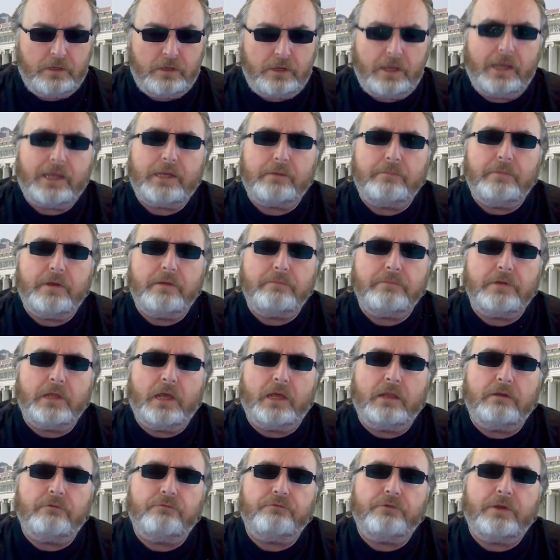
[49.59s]

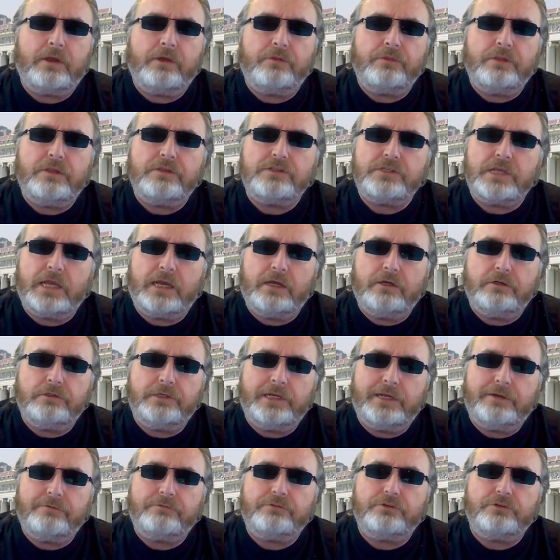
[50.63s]
Agamemnon found this
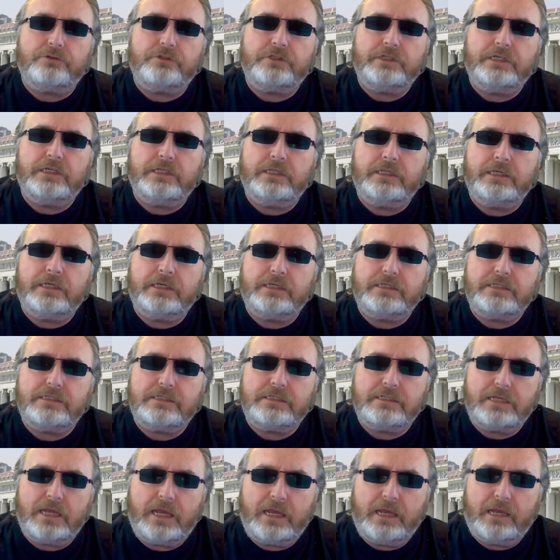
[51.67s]
out after killing a
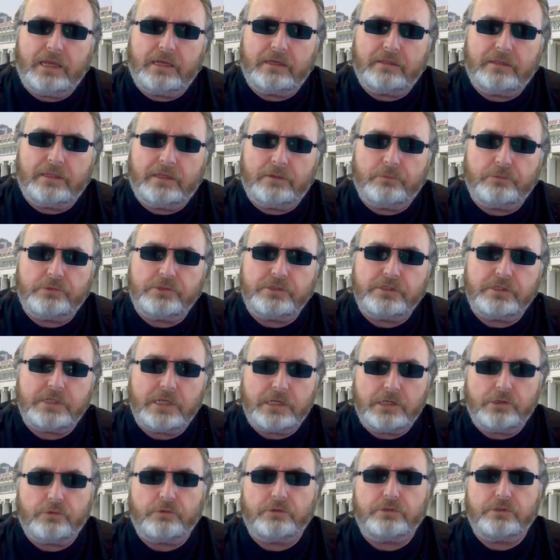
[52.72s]
stag that was
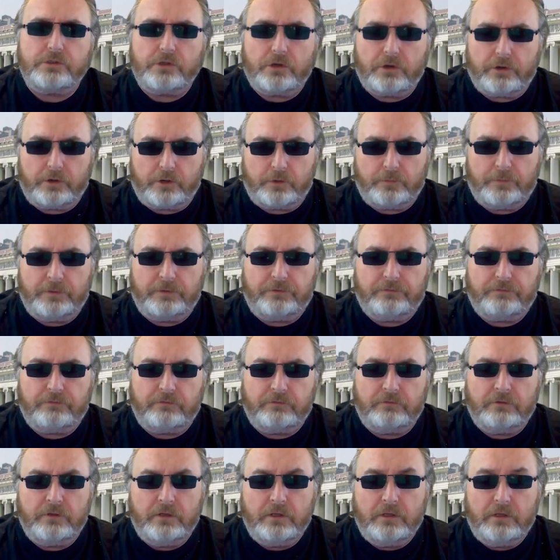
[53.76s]
sacred to Artemis,
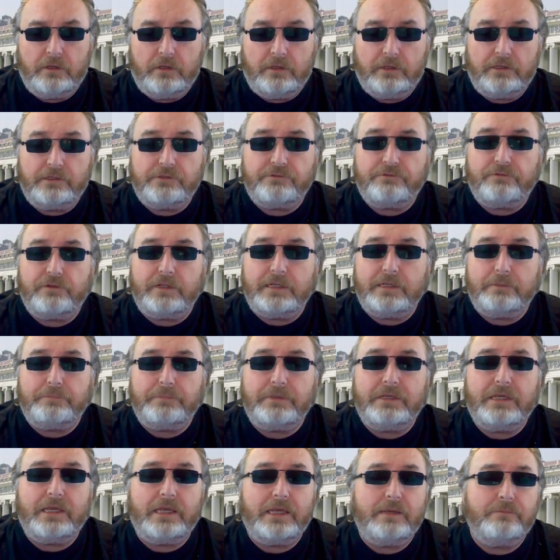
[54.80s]
and his
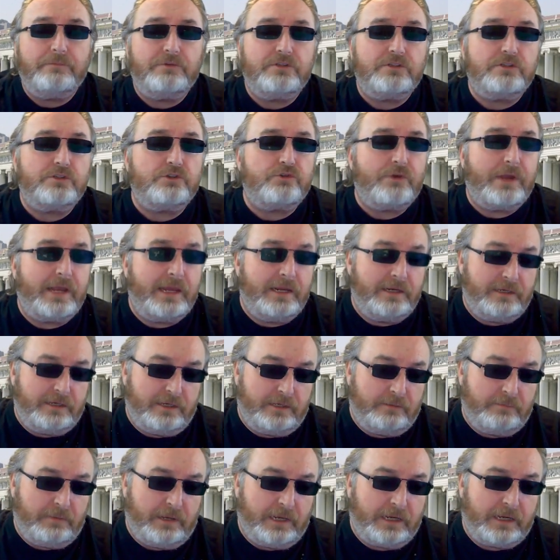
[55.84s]
fleet became
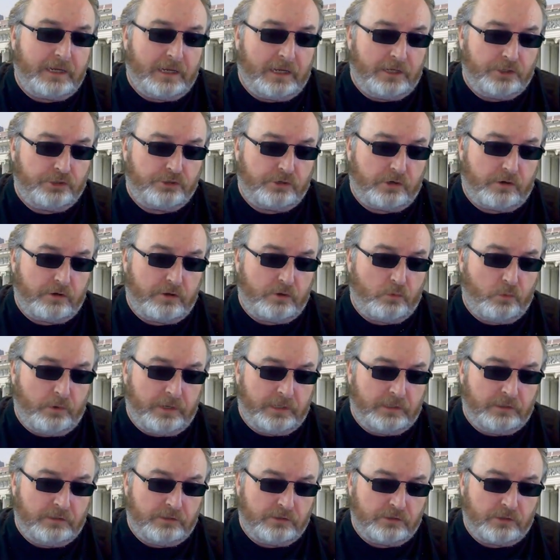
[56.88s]
stranded by contrary
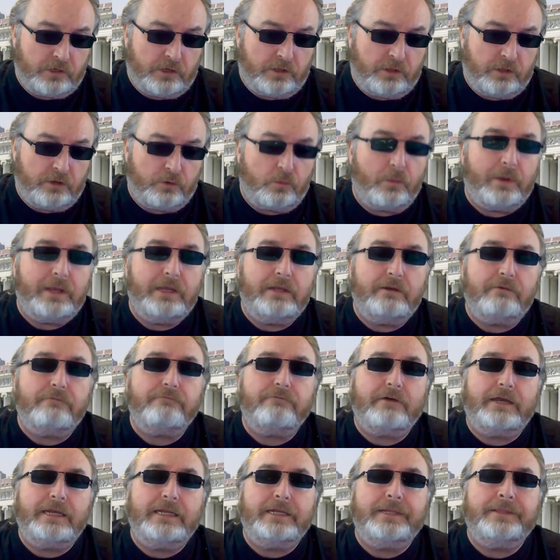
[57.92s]
winds on their way to
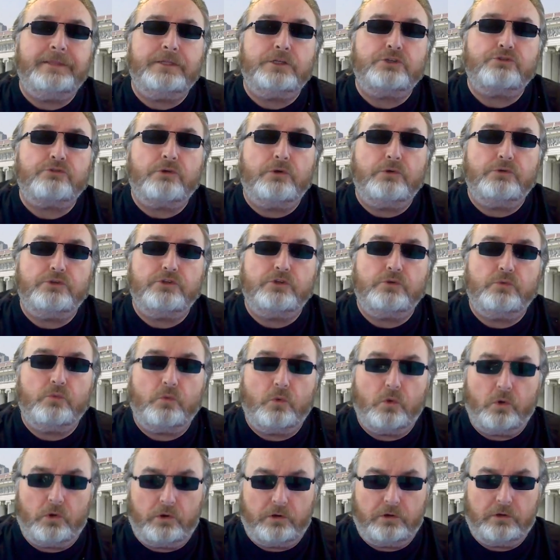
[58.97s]
fight in the
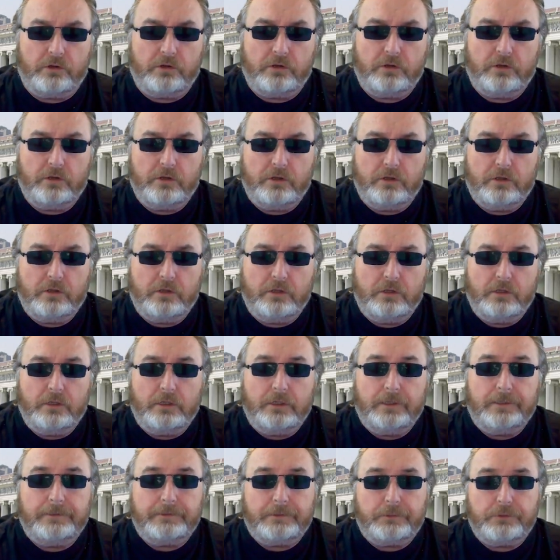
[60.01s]
Trojan War.
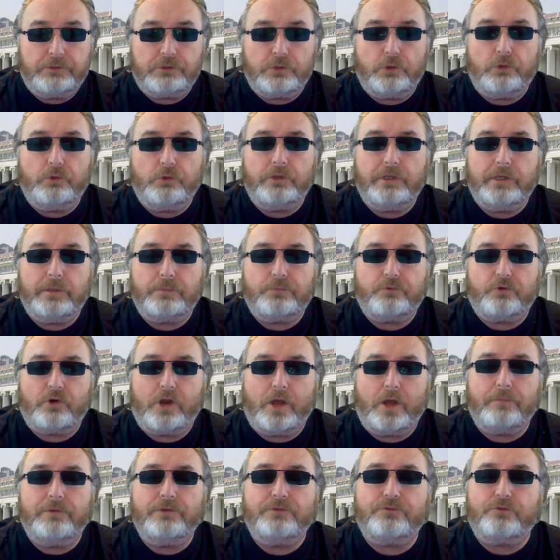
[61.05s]
It was only a
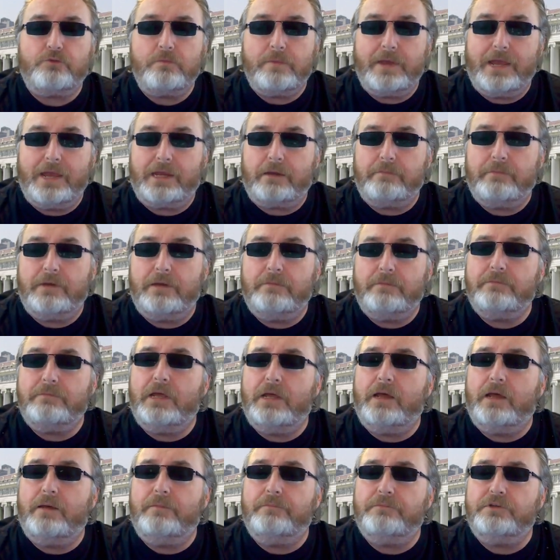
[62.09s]
promise from
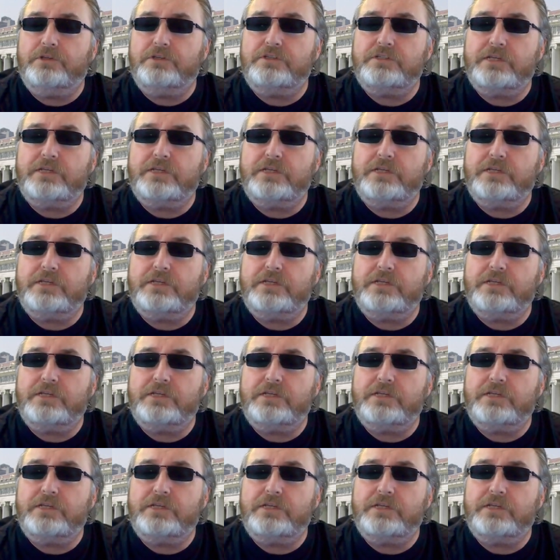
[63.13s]
Agamemnon to